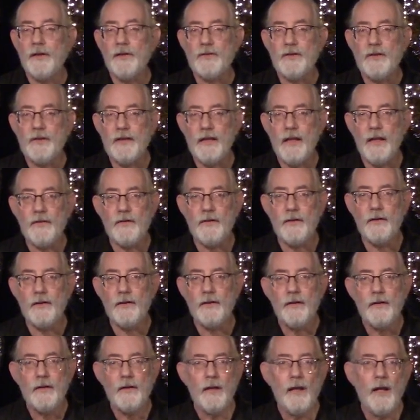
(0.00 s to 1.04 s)
it
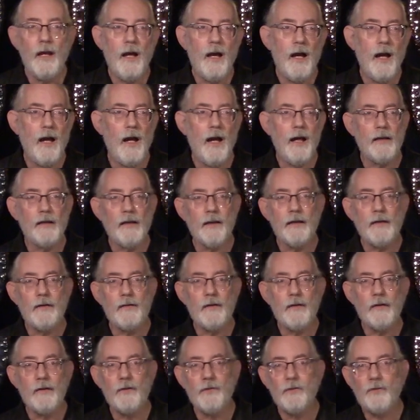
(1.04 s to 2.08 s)
together, uh, like
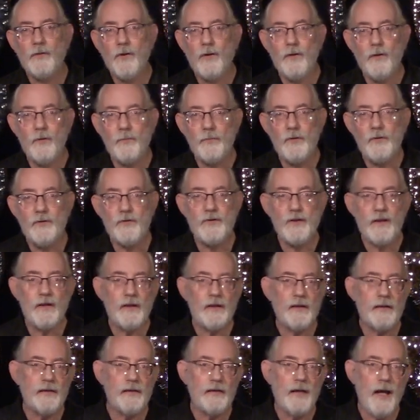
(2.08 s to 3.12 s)
the intro
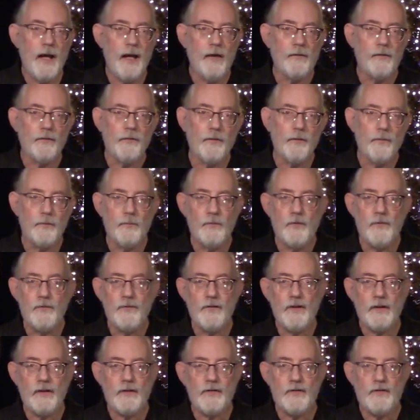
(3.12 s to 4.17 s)
music and the outro
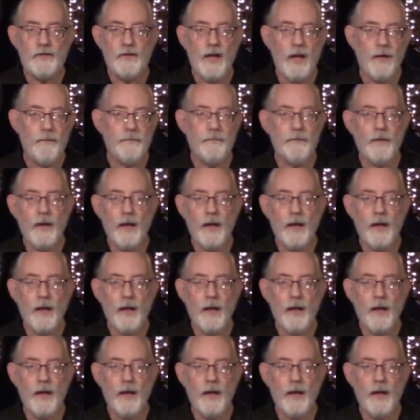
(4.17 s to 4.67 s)
music and stuff,